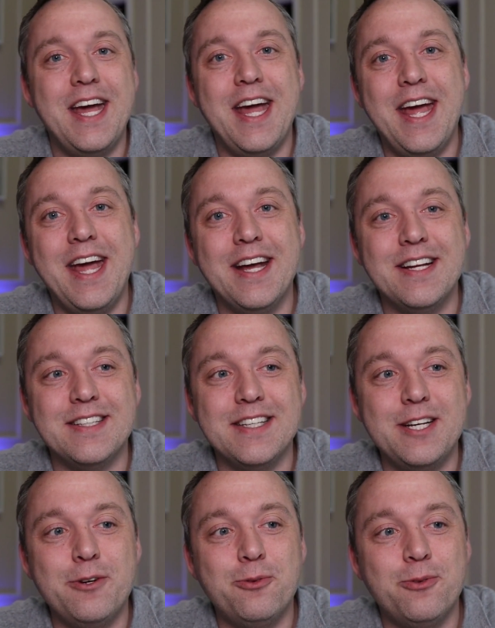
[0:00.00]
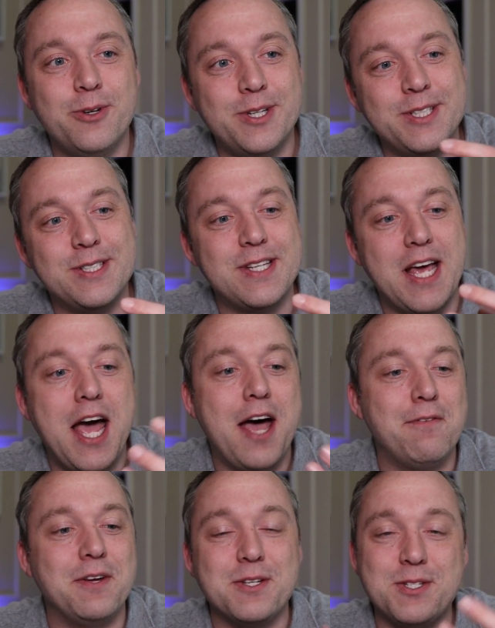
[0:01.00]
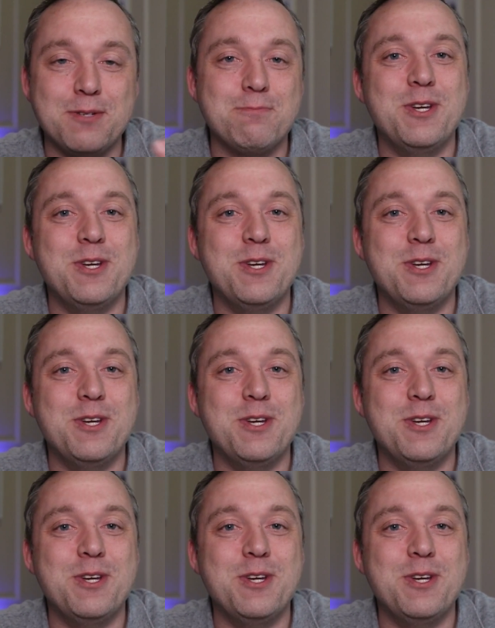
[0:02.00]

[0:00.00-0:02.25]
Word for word: and it was having some